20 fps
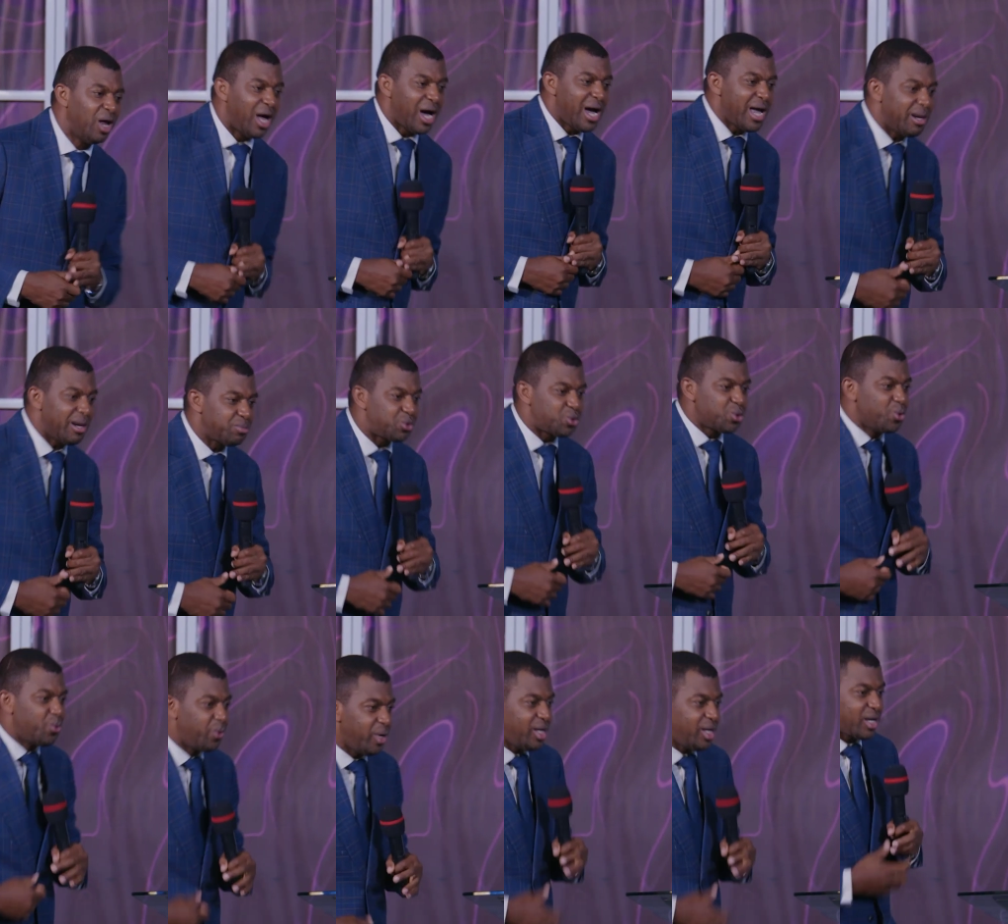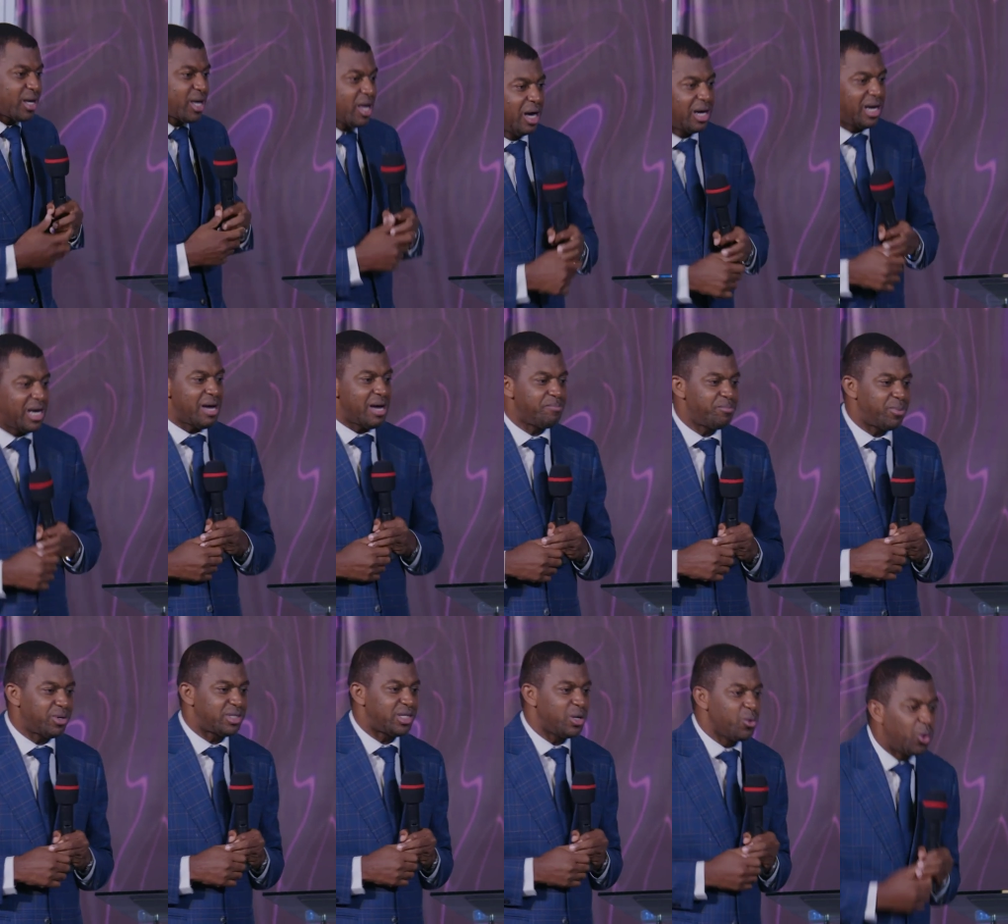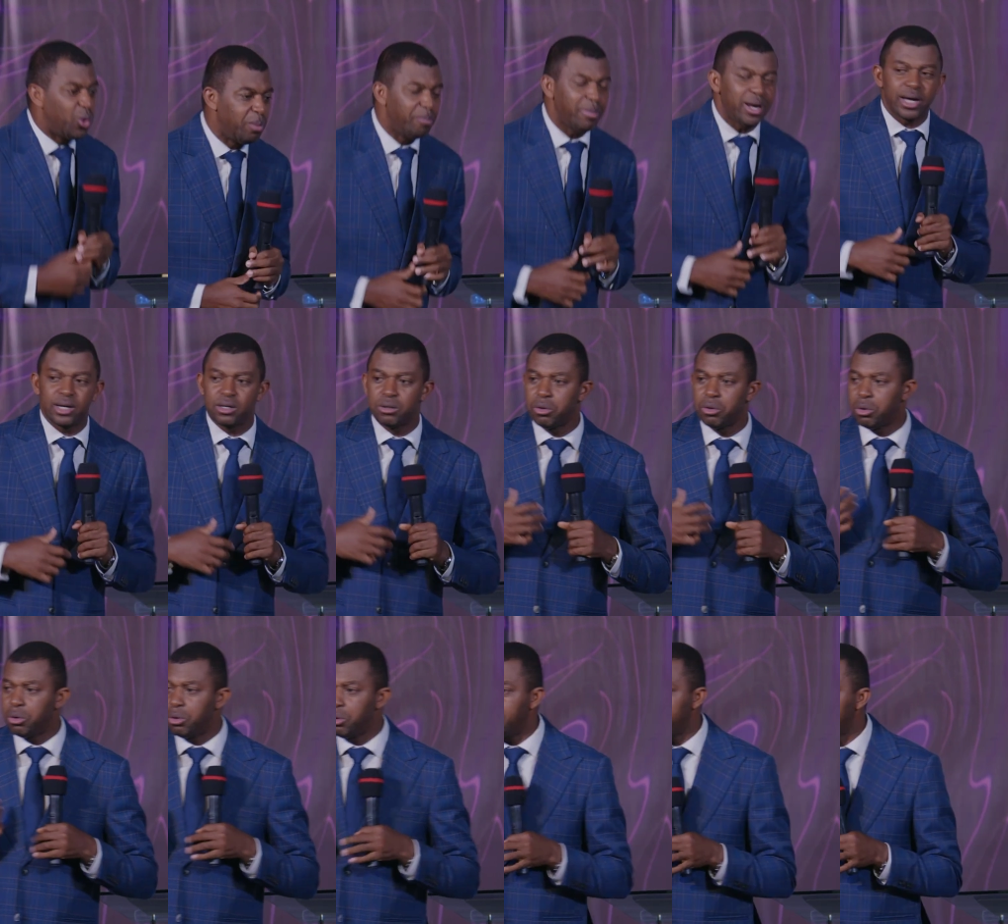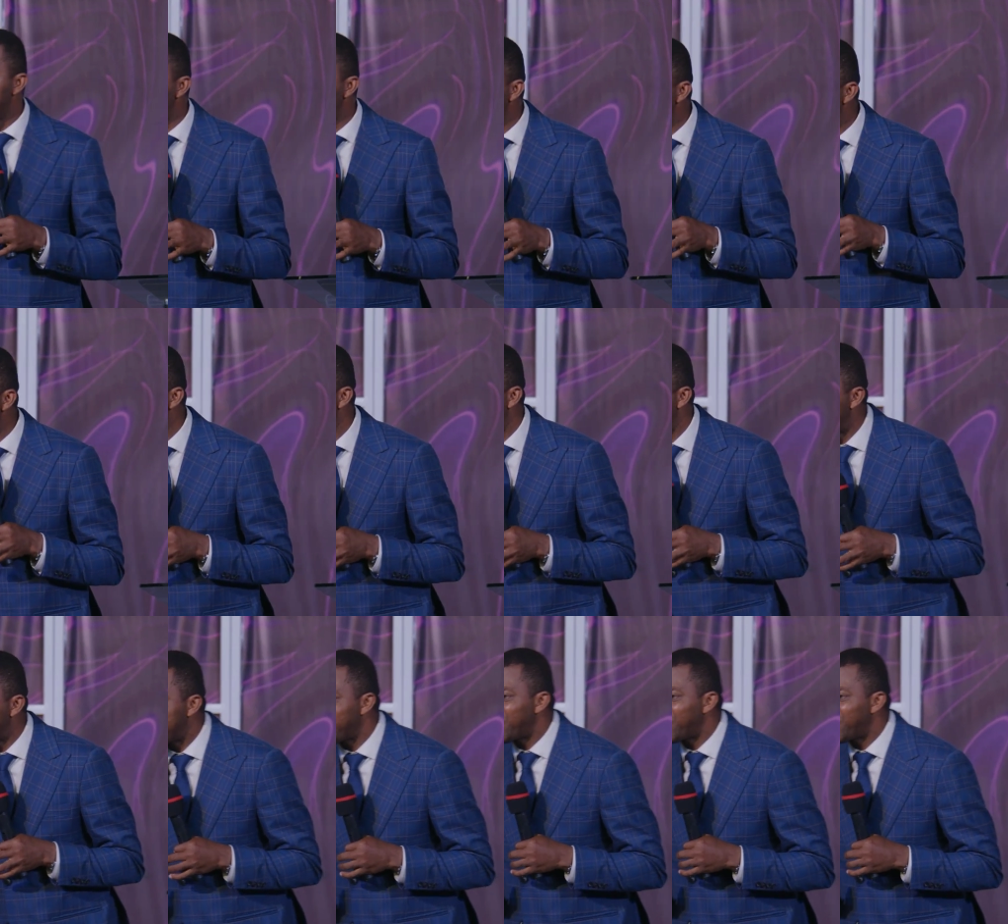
I am too weak, I am but a woman. Oh, it doesn't matter.